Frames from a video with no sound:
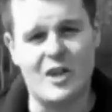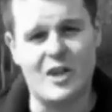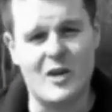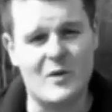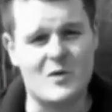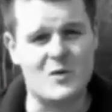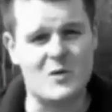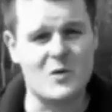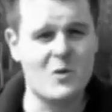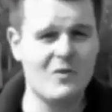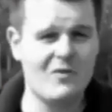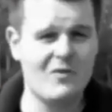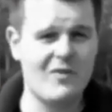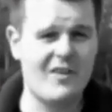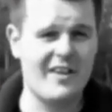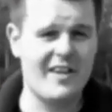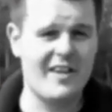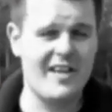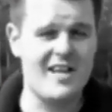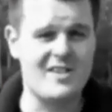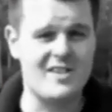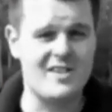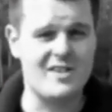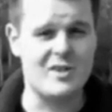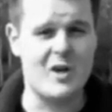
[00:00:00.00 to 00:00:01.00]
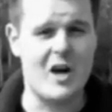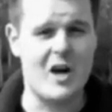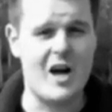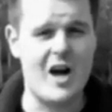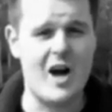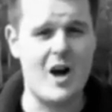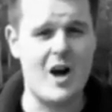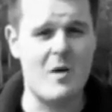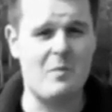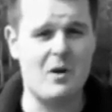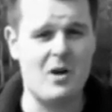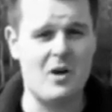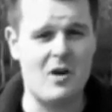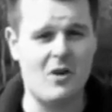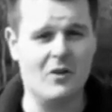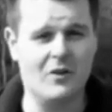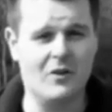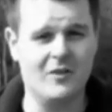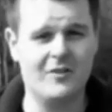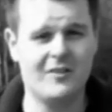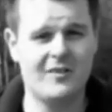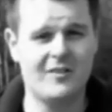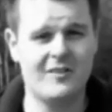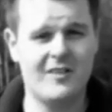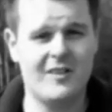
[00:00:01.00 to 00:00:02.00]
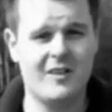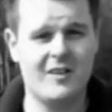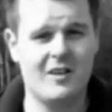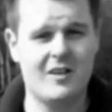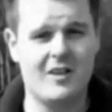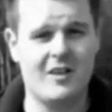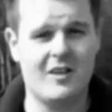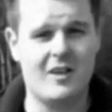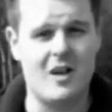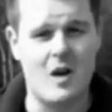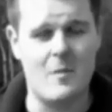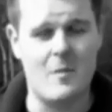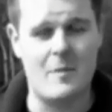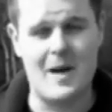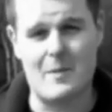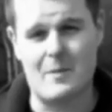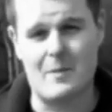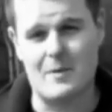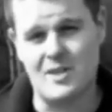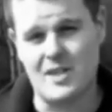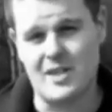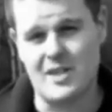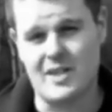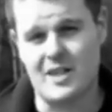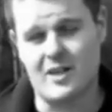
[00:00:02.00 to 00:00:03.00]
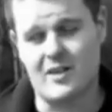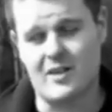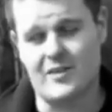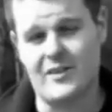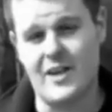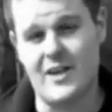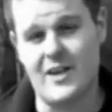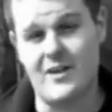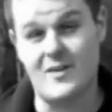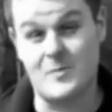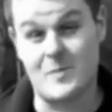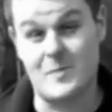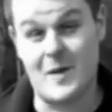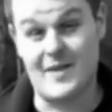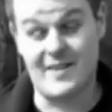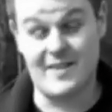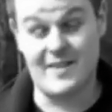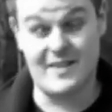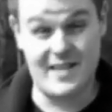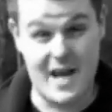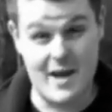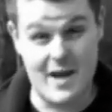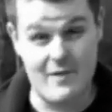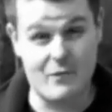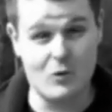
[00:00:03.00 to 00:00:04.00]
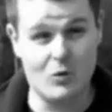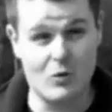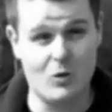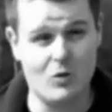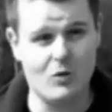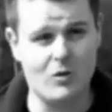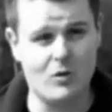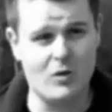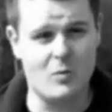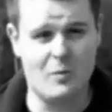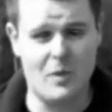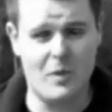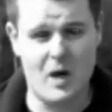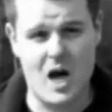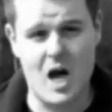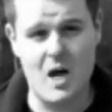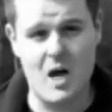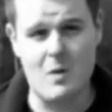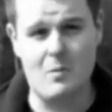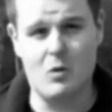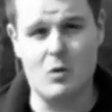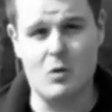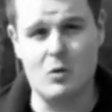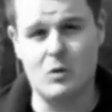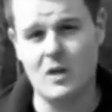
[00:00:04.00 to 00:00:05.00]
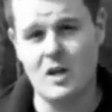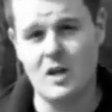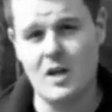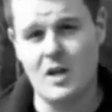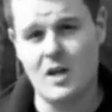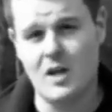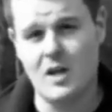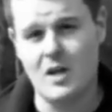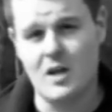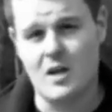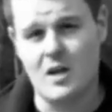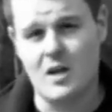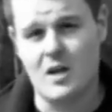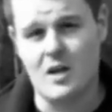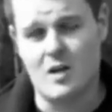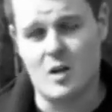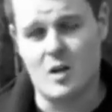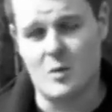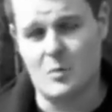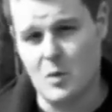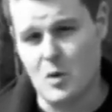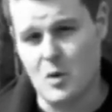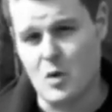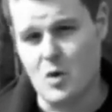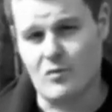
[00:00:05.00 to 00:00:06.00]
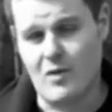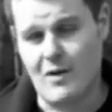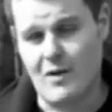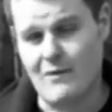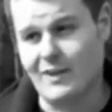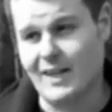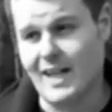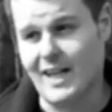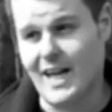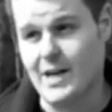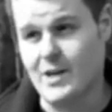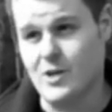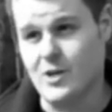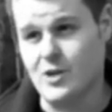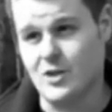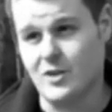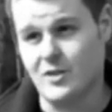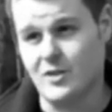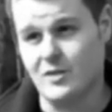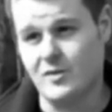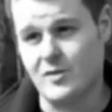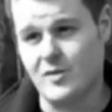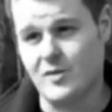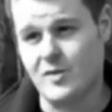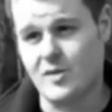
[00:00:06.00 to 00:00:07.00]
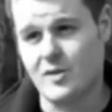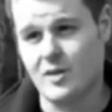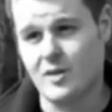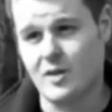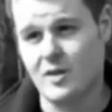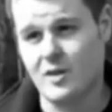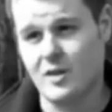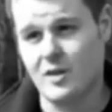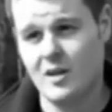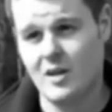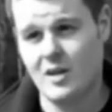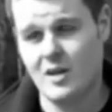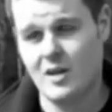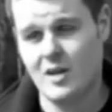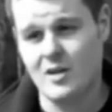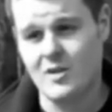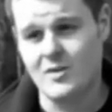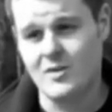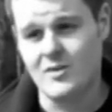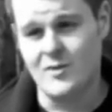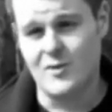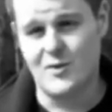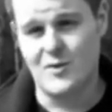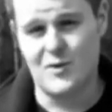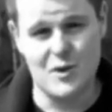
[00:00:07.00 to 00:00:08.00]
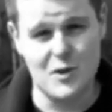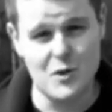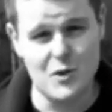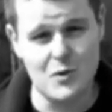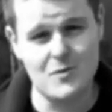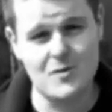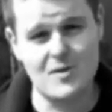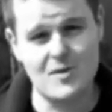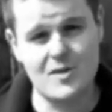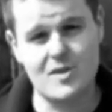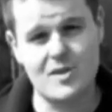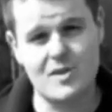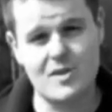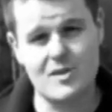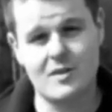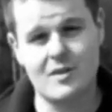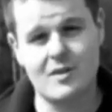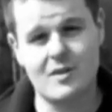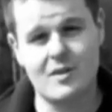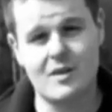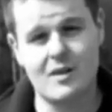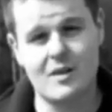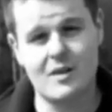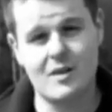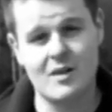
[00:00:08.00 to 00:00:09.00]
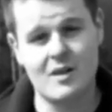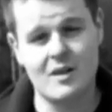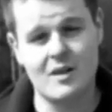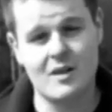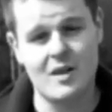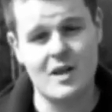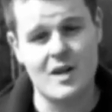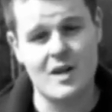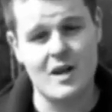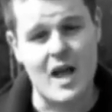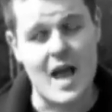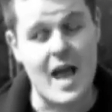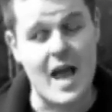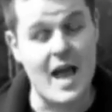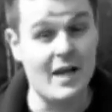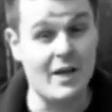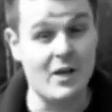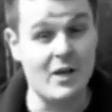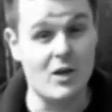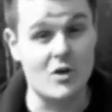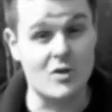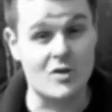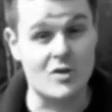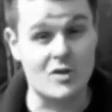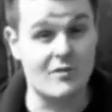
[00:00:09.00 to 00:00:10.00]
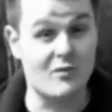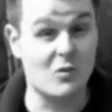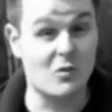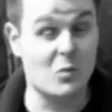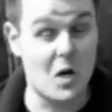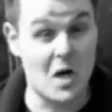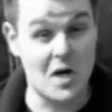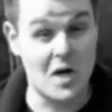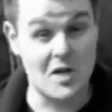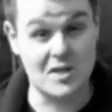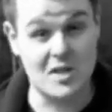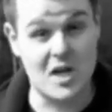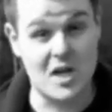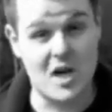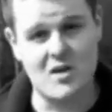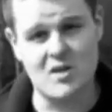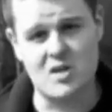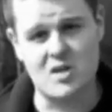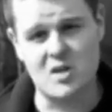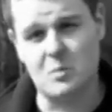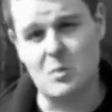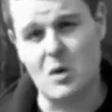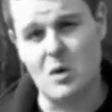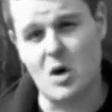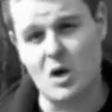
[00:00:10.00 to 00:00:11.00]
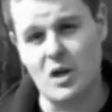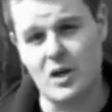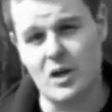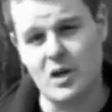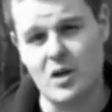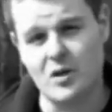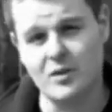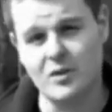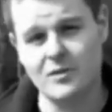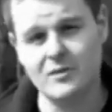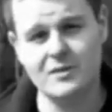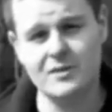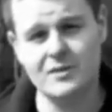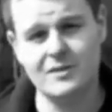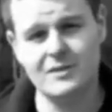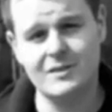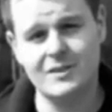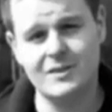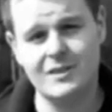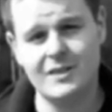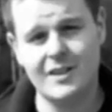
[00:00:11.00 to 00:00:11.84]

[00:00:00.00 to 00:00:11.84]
You know, it's all very easy to harp on about particular theories about the devil, the Bible, the Book of Revelations, Zeus, Helios, otherwise known as Apollyon.